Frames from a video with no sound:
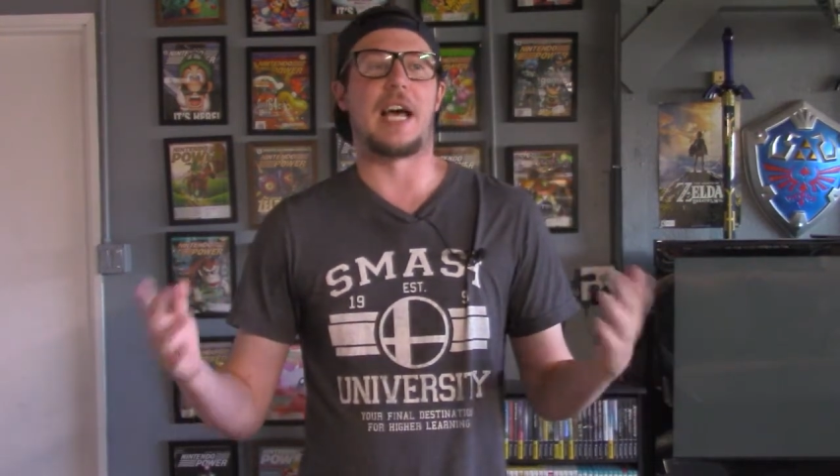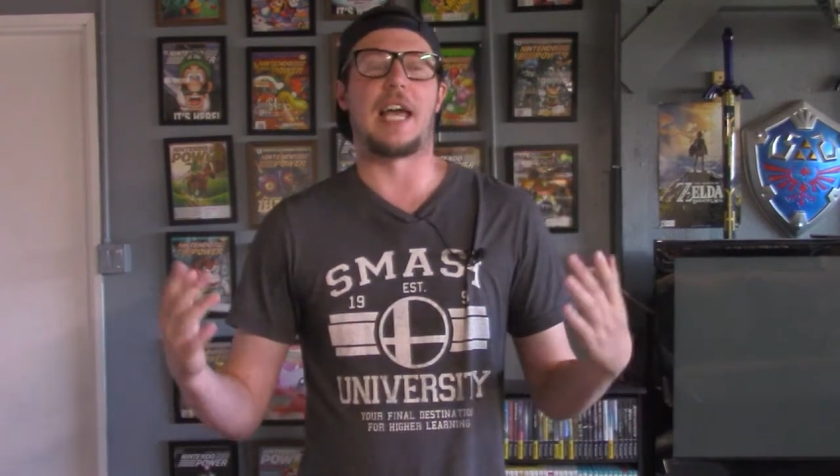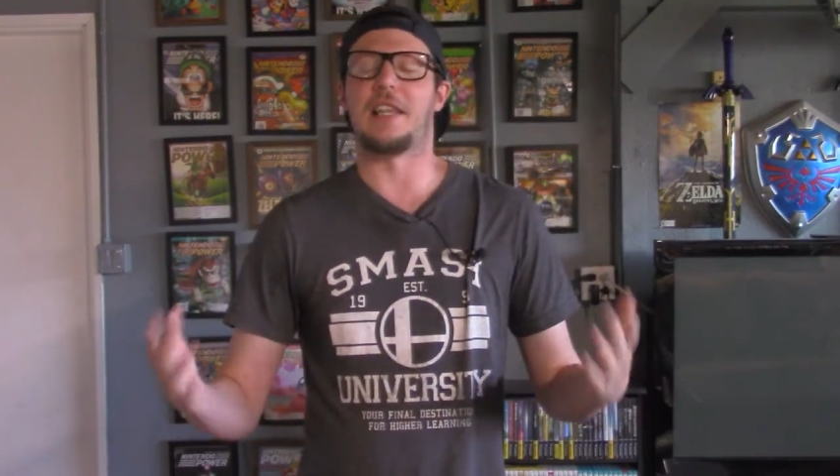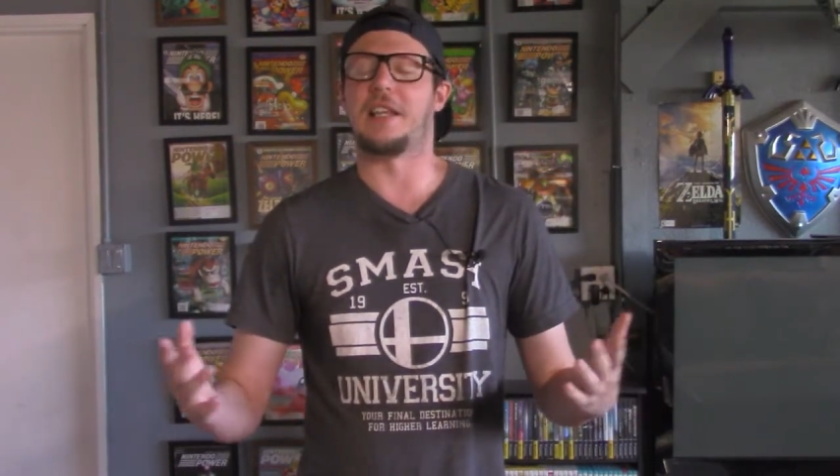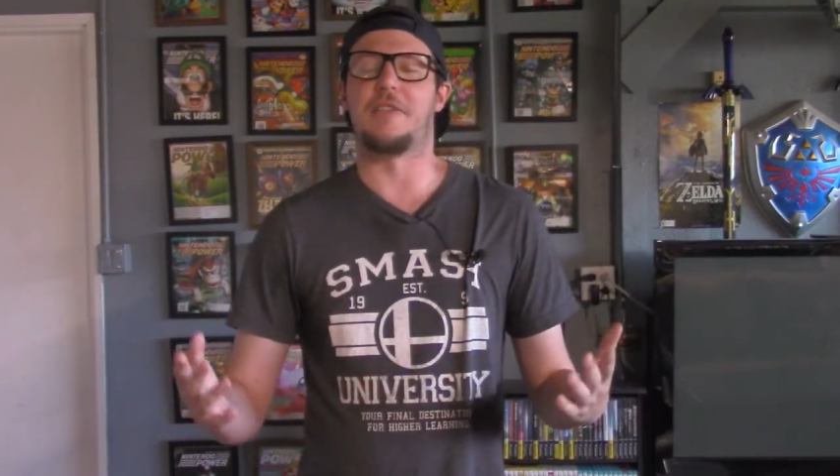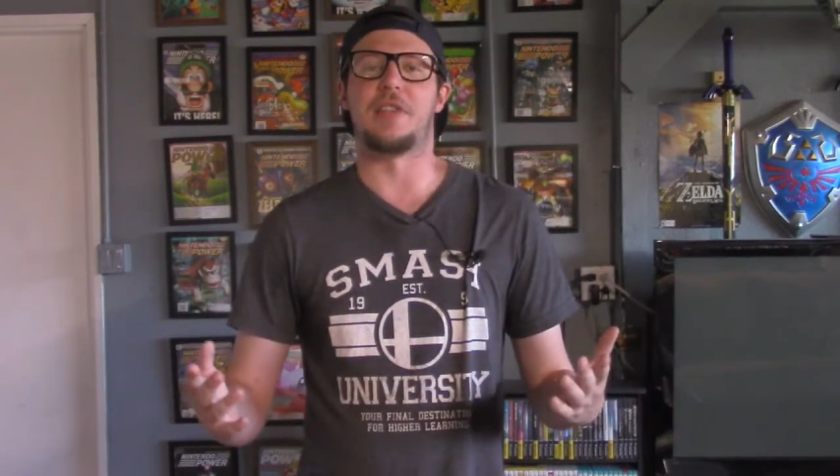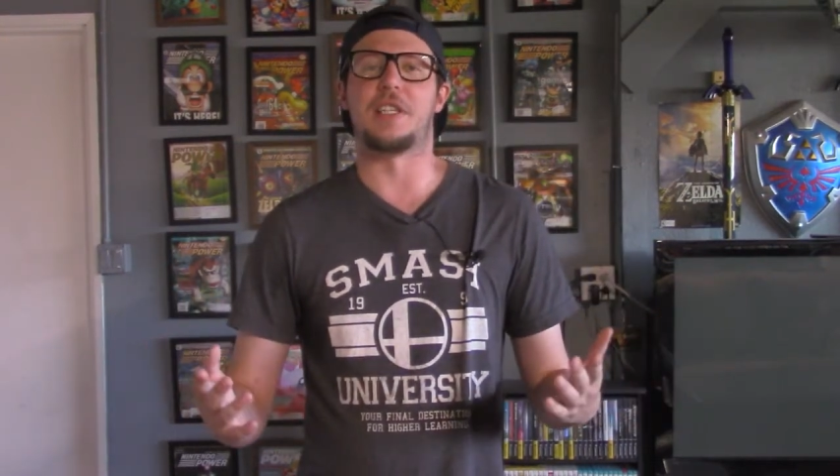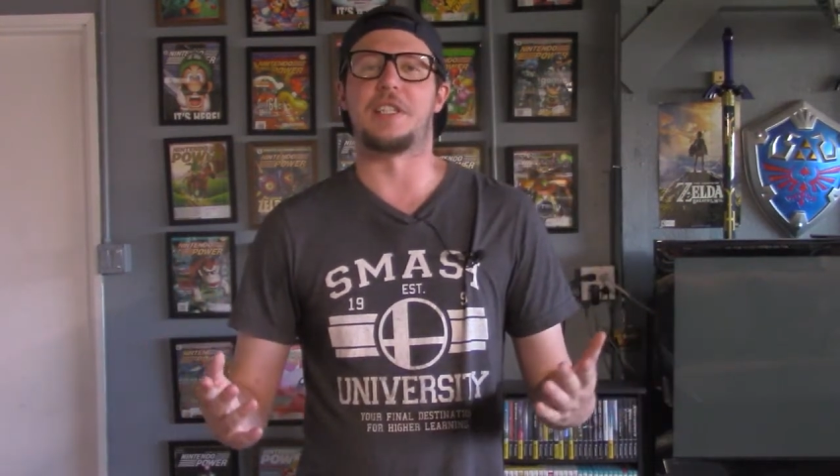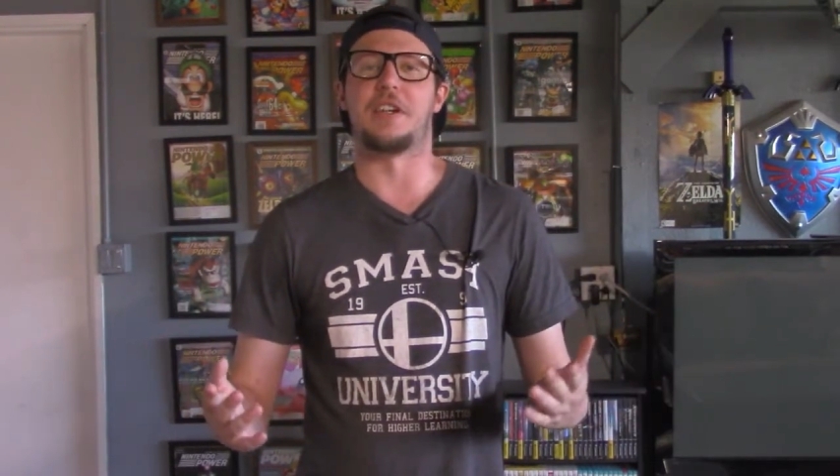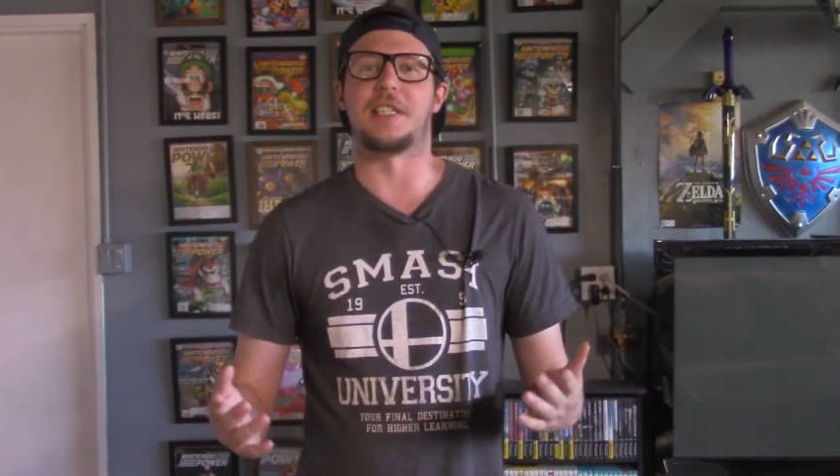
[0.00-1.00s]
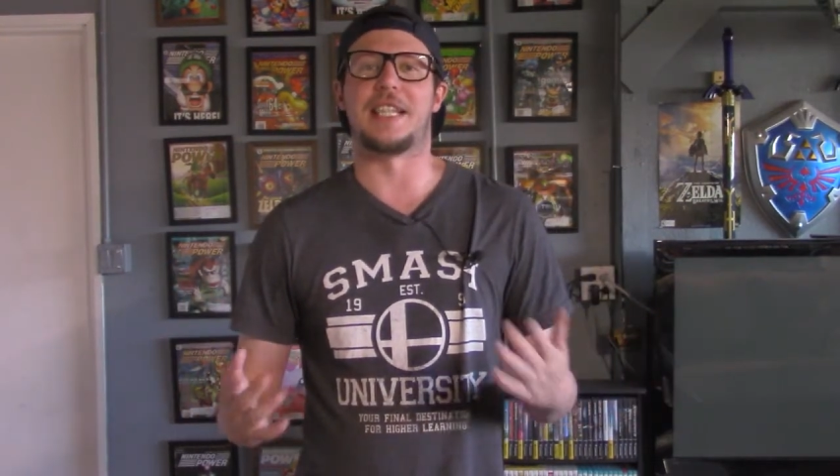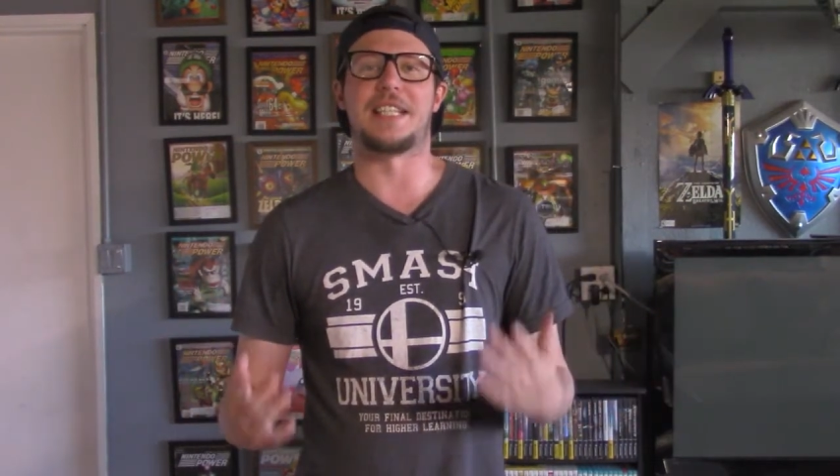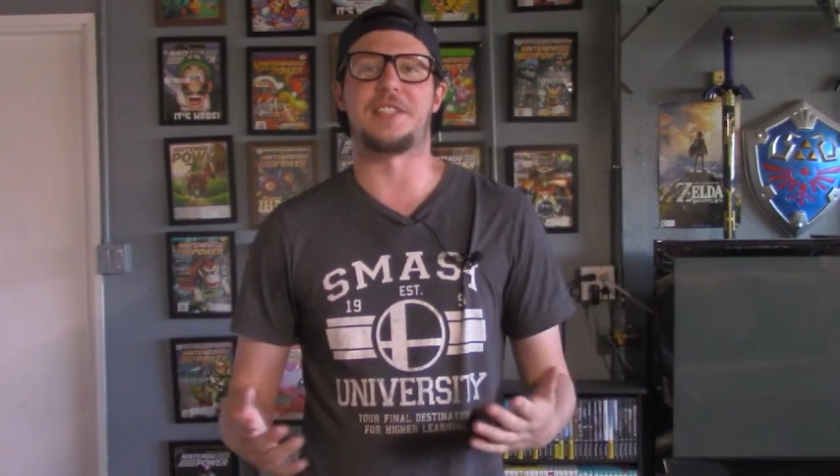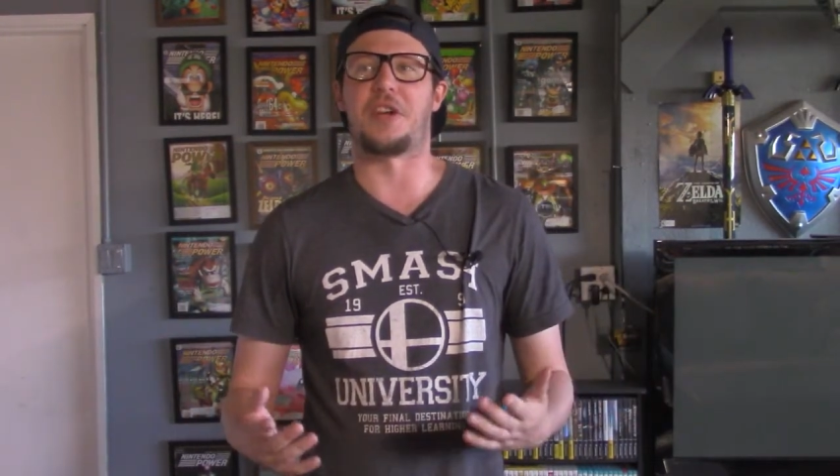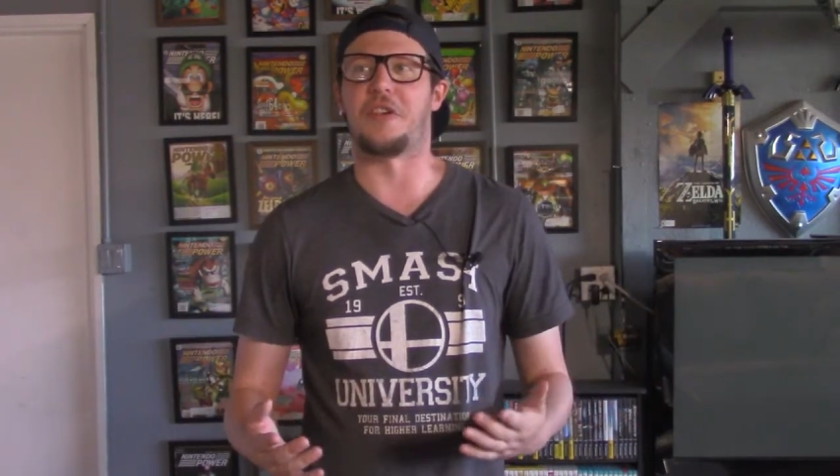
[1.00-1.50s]
I love this series, and
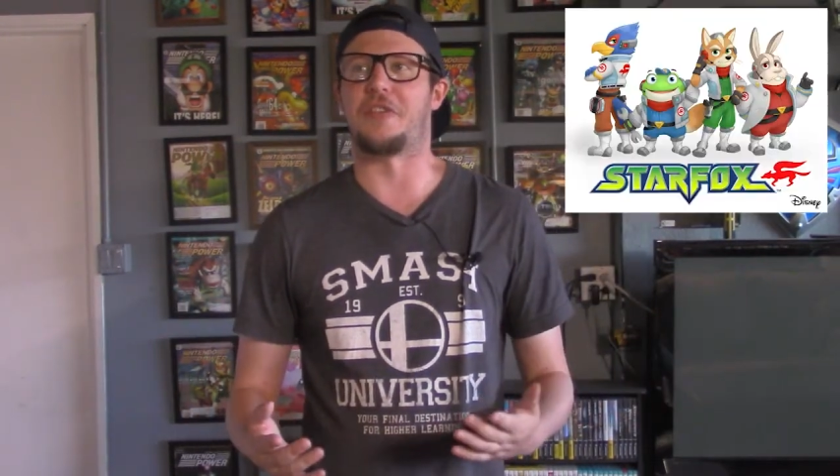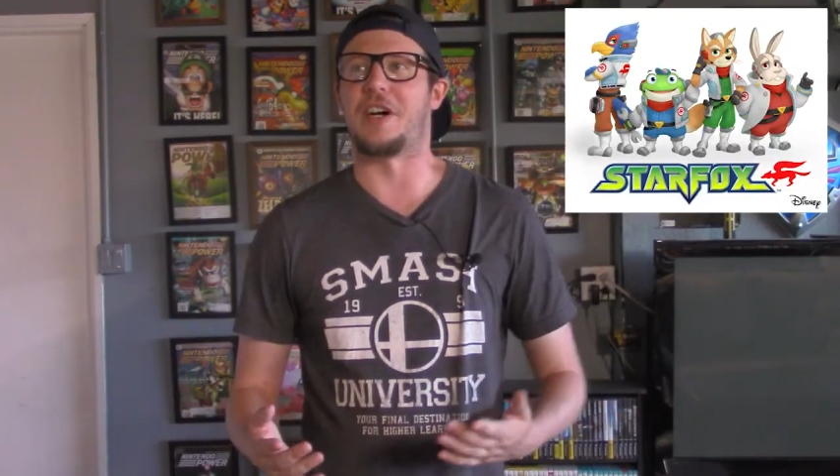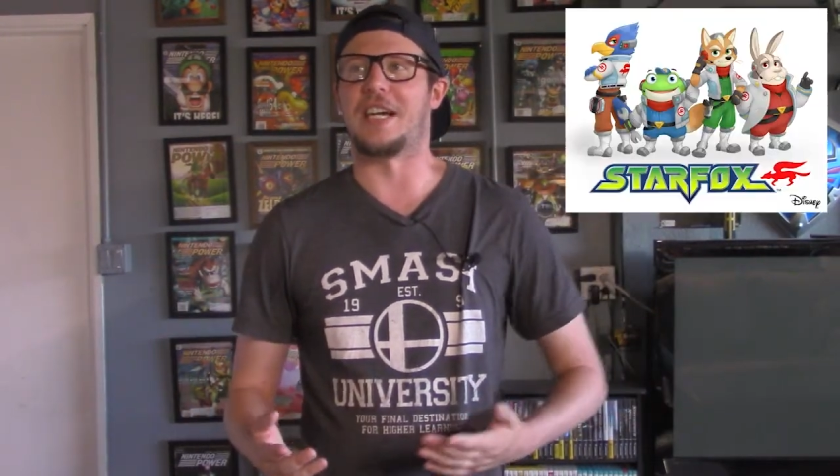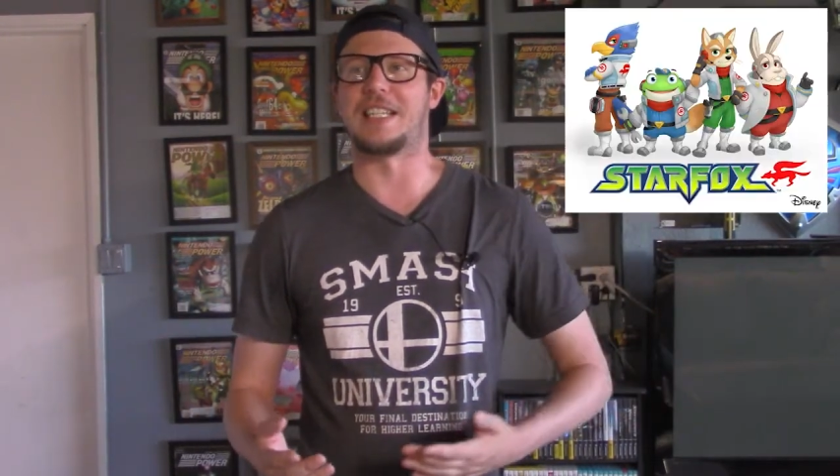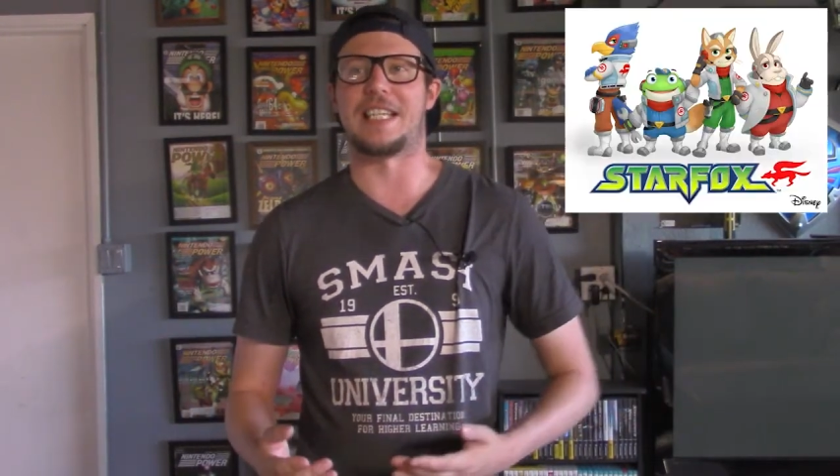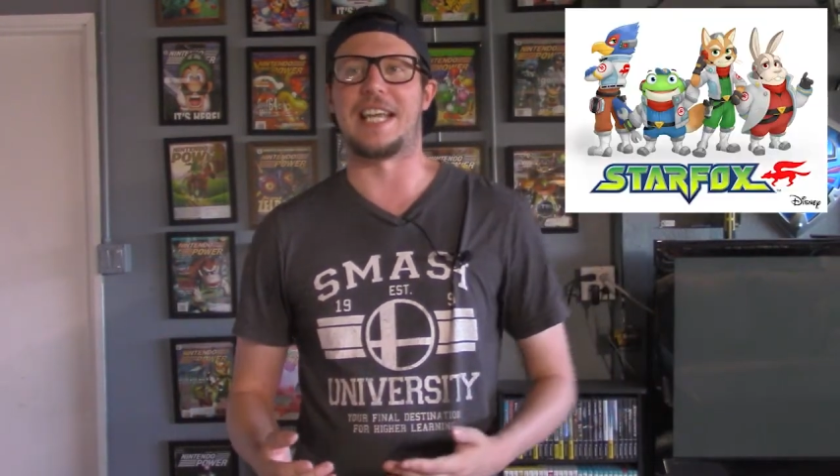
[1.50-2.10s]
that's Star Fox.